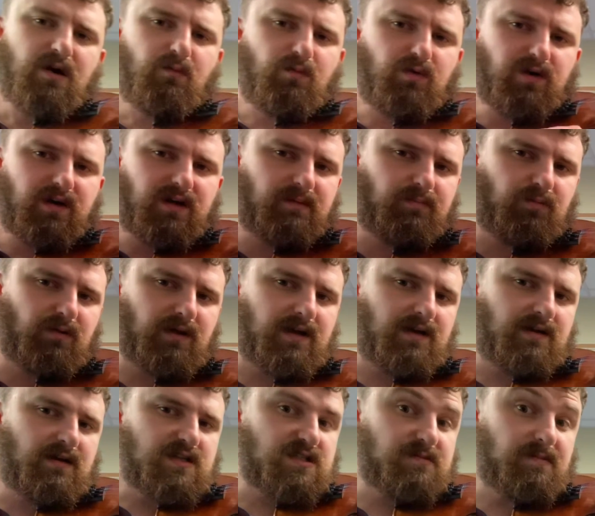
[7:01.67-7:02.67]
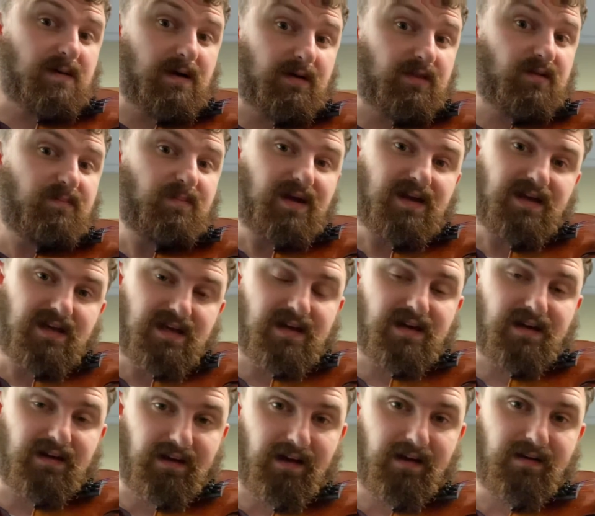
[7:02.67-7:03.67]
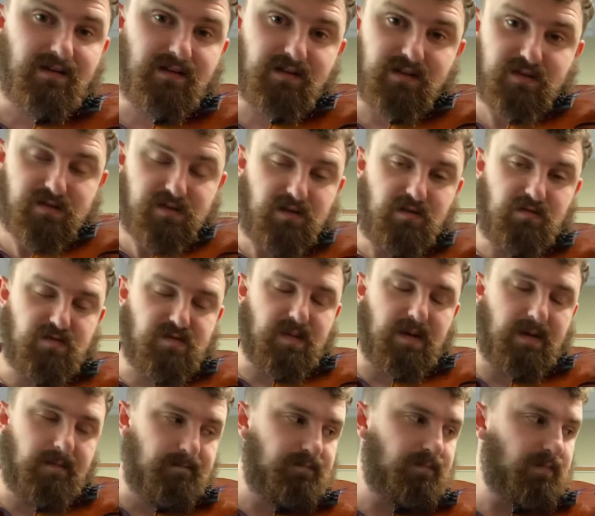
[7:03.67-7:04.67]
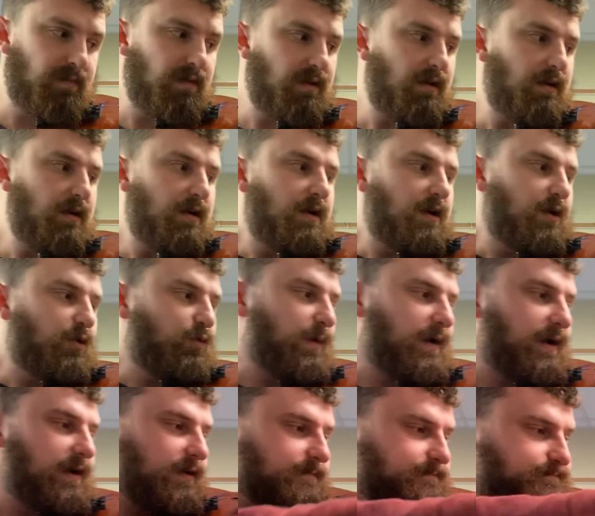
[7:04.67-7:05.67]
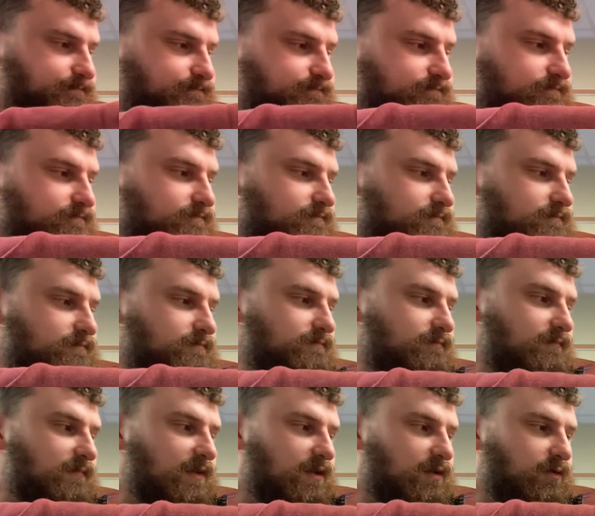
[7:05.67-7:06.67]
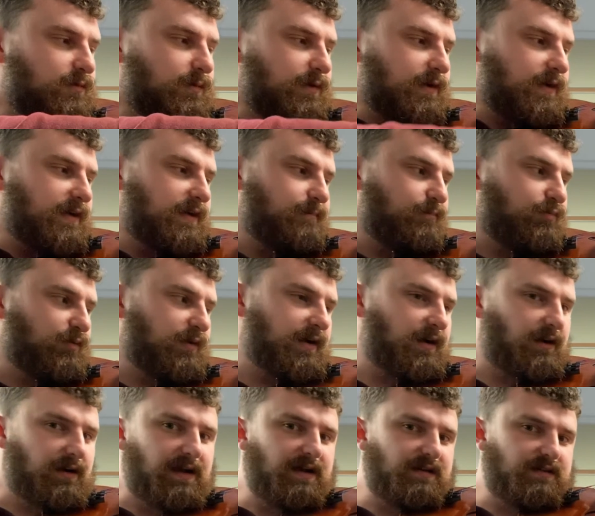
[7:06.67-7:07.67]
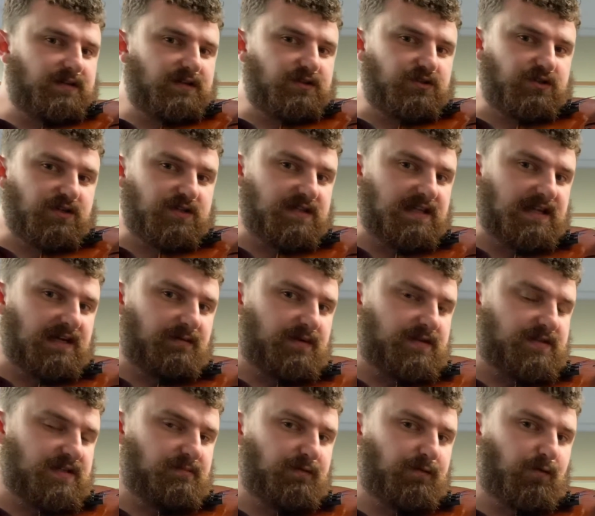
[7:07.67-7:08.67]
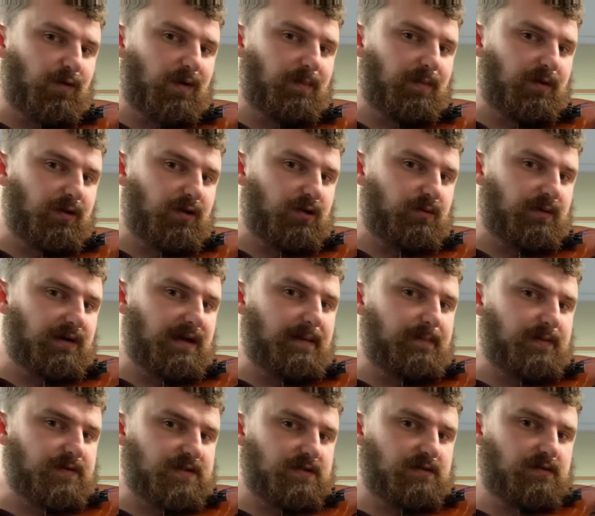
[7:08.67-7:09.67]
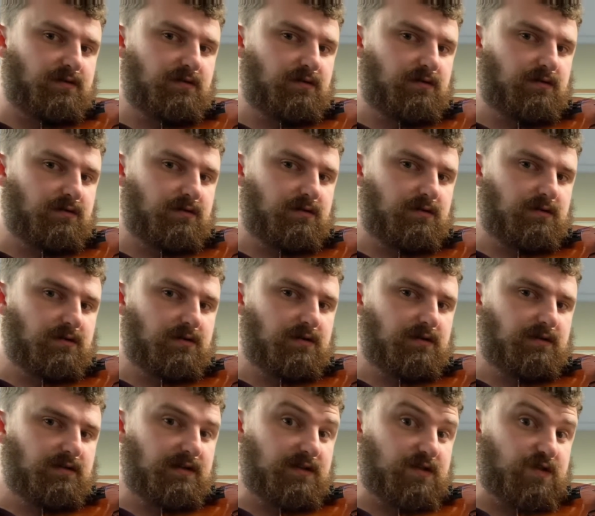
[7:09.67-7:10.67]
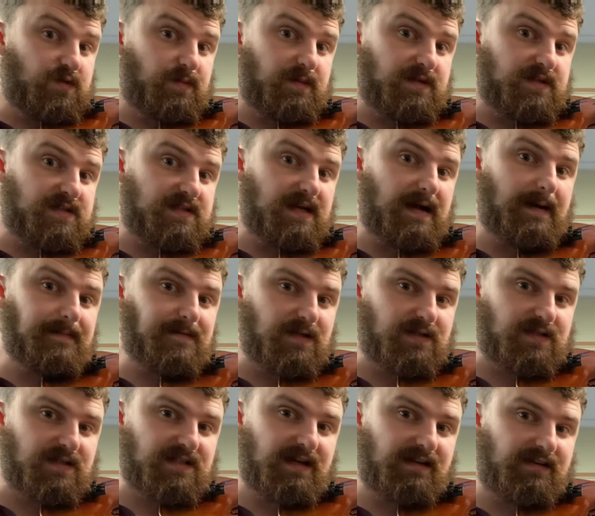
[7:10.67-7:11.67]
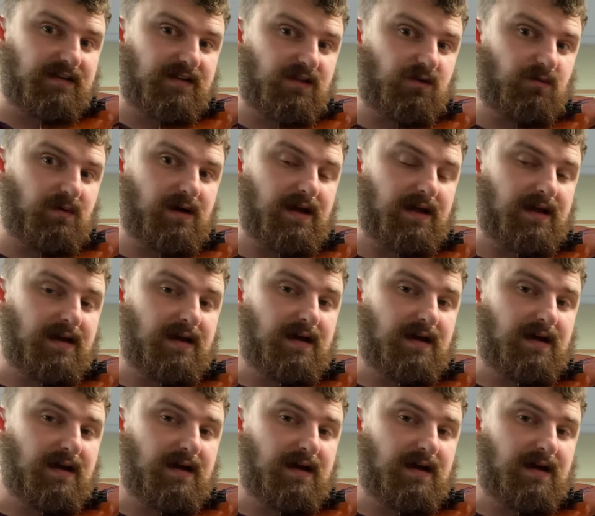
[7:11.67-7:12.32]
We're going to play Smell the Pinky again, excuse me, where we're going to bring our hand in just like we did before, but look what happens. The instrument stops us, it's getting in the way.